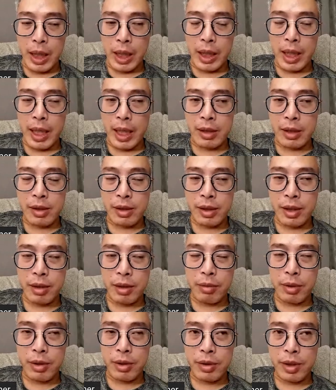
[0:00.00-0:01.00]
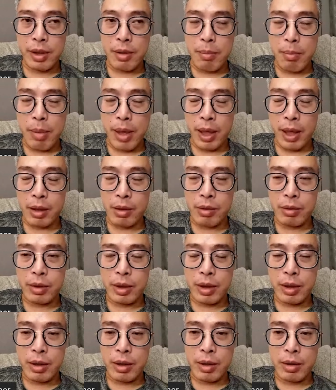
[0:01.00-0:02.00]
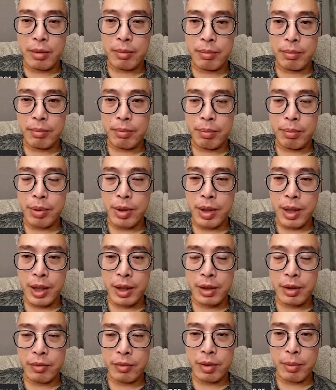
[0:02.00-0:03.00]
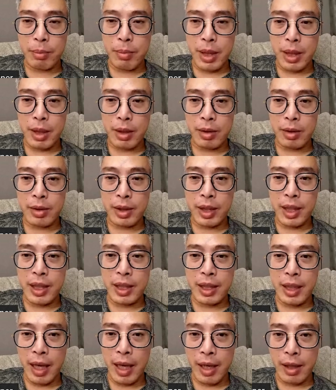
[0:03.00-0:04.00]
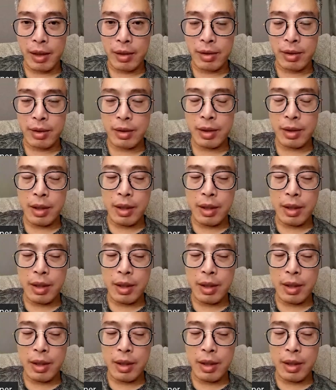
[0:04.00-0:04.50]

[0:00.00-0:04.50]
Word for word: it has serious impact on the price of the miners in case.